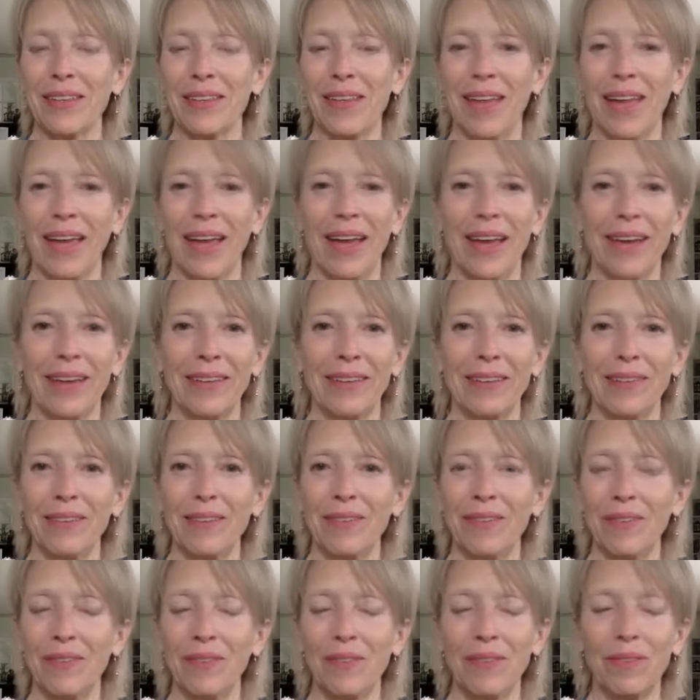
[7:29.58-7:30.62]
and
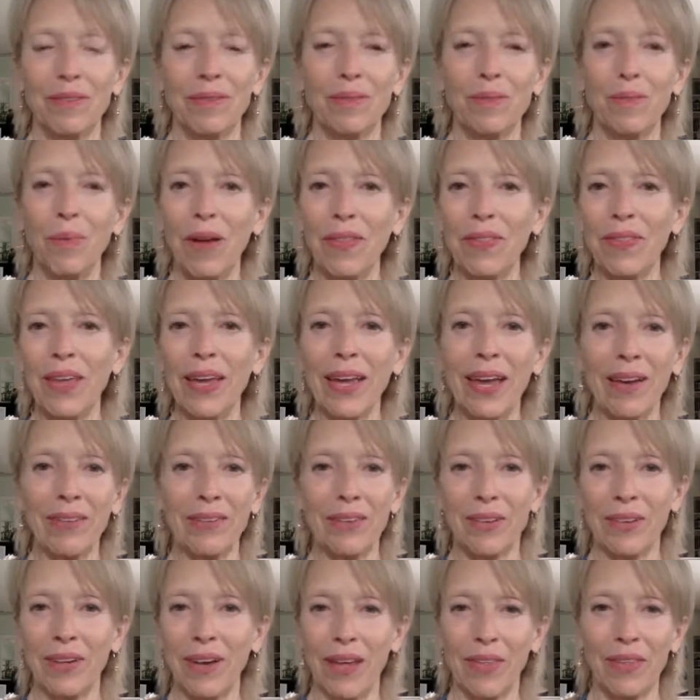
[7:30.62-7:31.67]
one thing
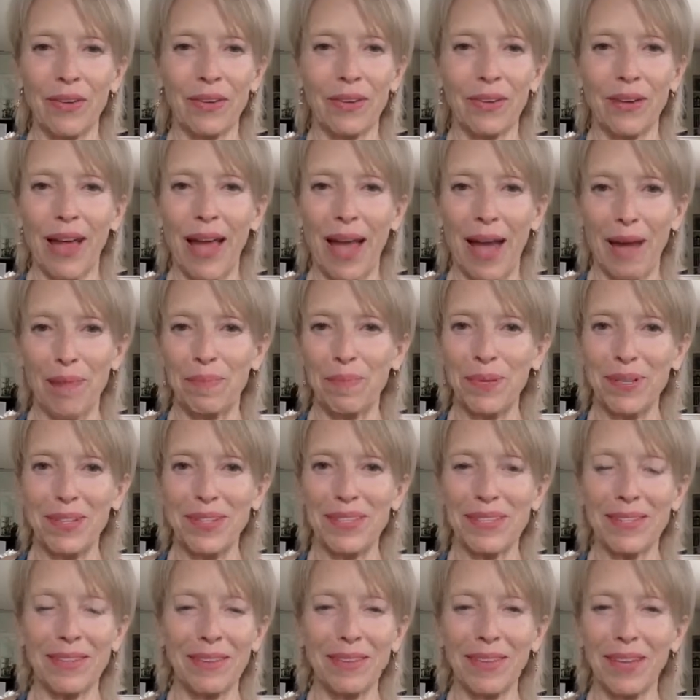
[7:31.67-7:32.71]
after another
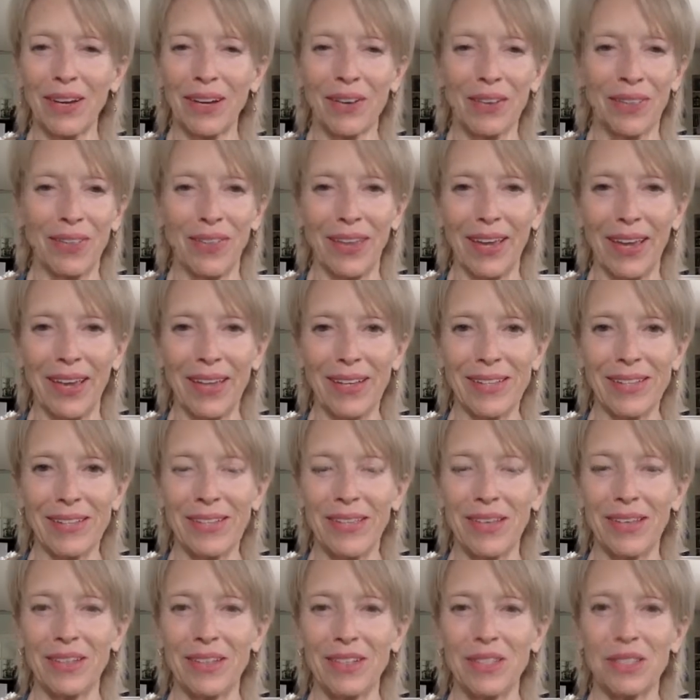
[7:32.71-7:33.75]
happens, little things
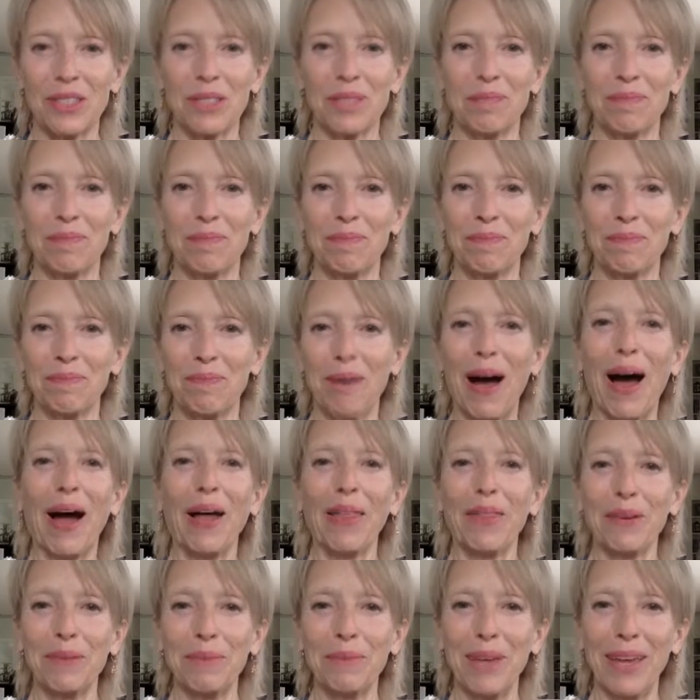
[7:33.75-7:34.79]
that just
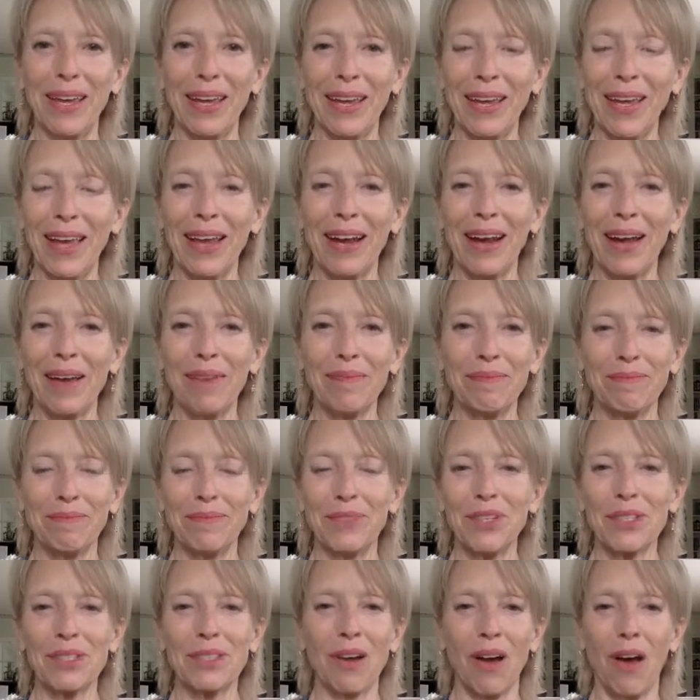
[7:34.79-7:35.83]
bother me, and I'm
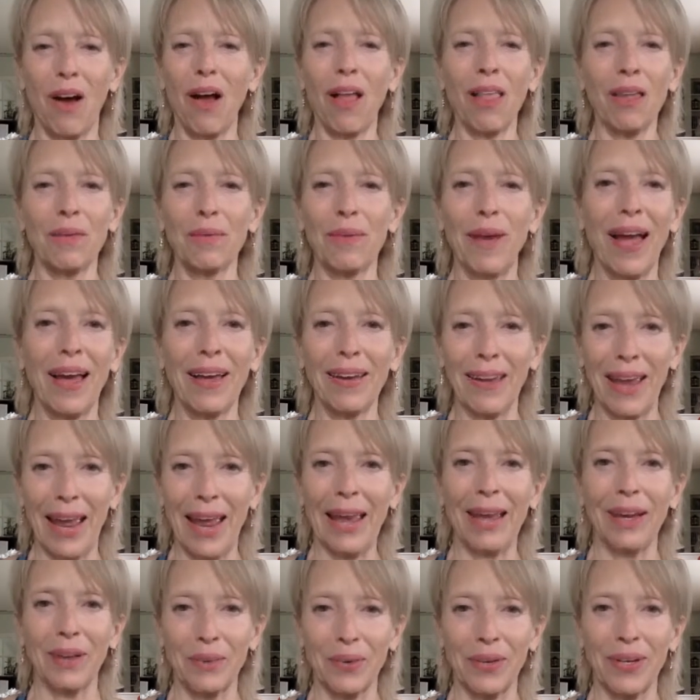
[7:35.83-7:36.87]
just all around
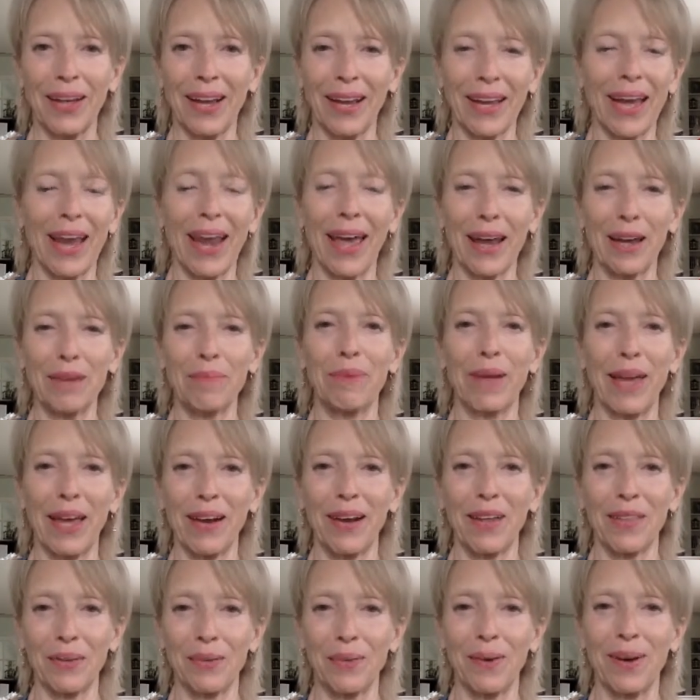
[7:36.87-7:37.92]
angry. I got out of
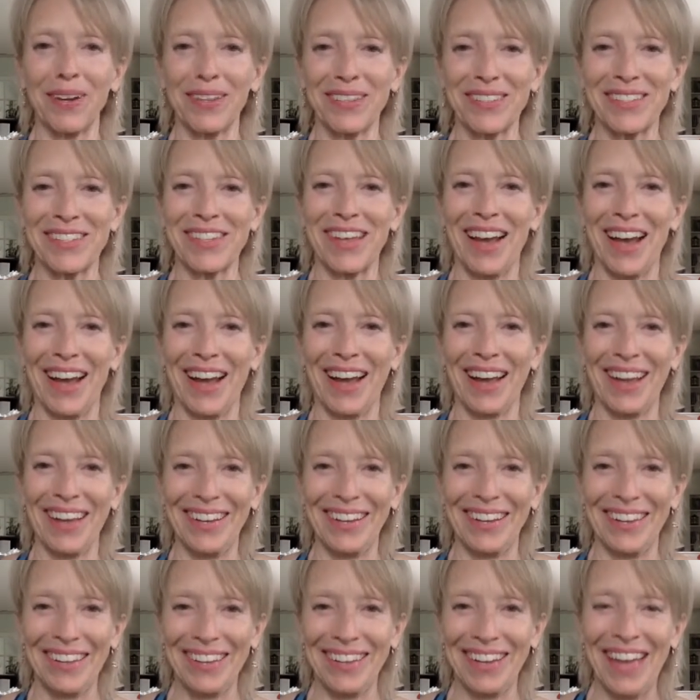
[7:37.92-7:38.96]
bed on the wrong
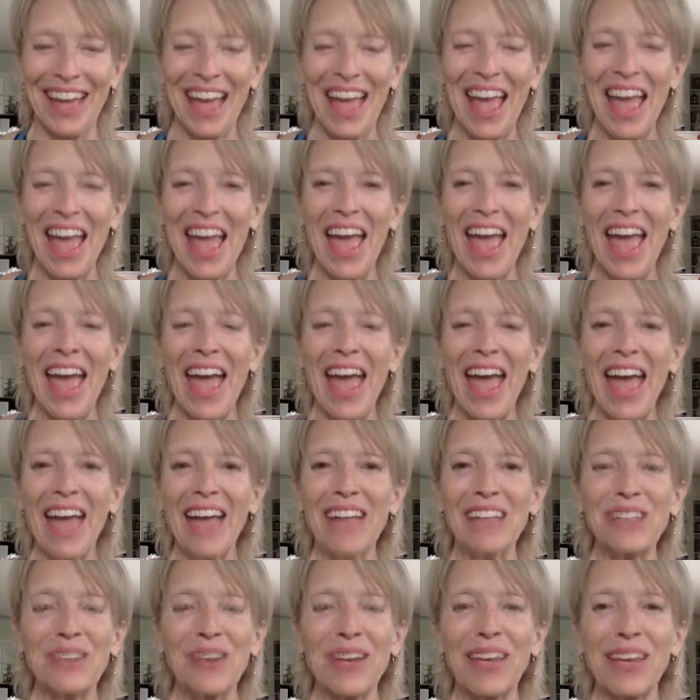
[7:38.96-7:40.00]
side.
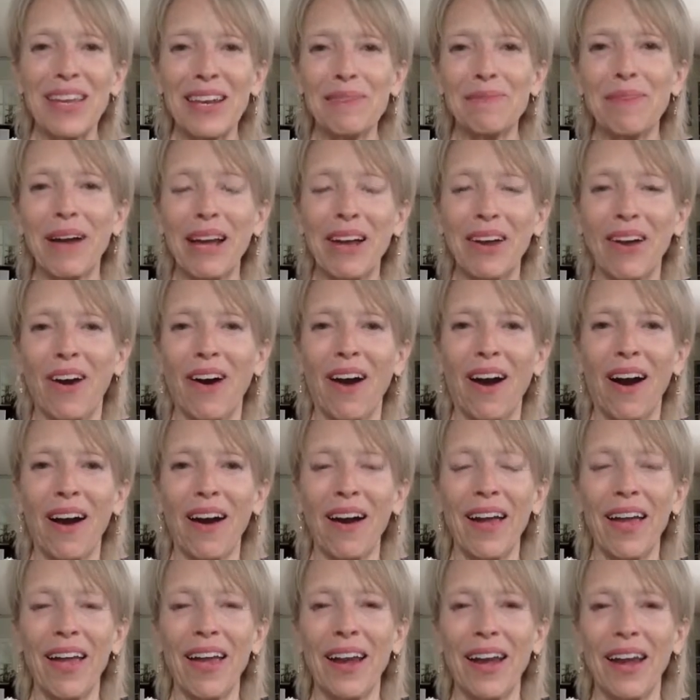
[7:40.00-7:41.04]
And so I get in my
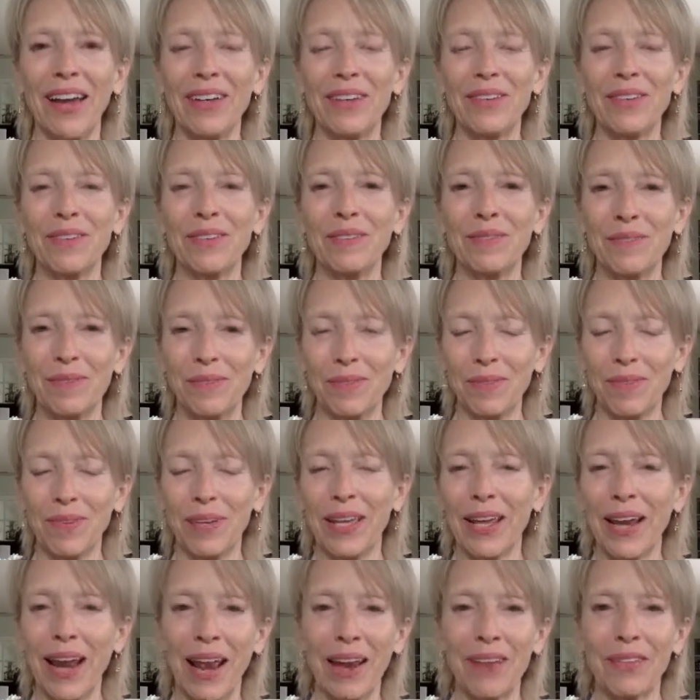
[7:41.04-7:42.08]
car and I
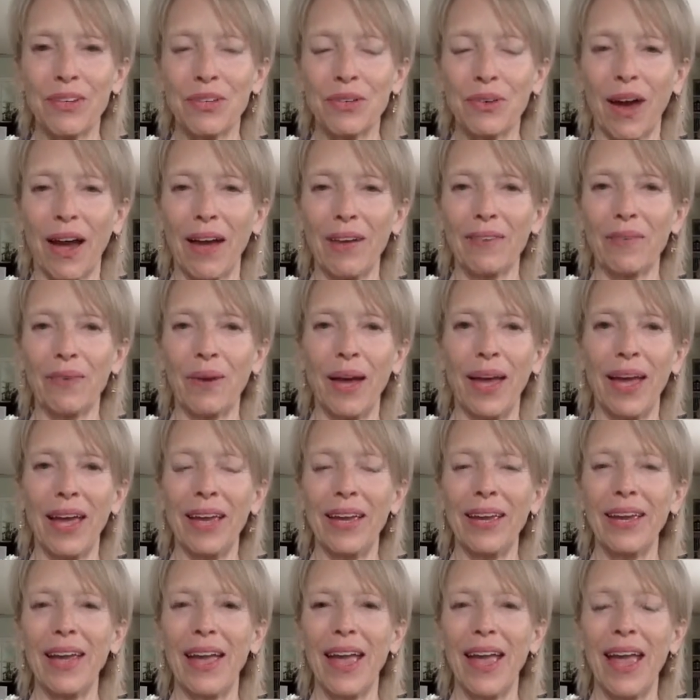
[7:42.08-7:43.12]
get out of the
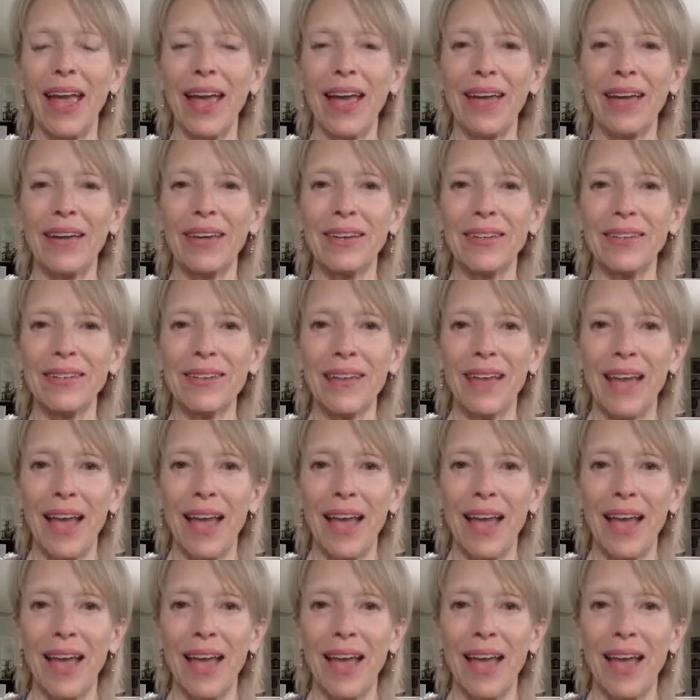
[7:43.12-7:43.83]
driveway, and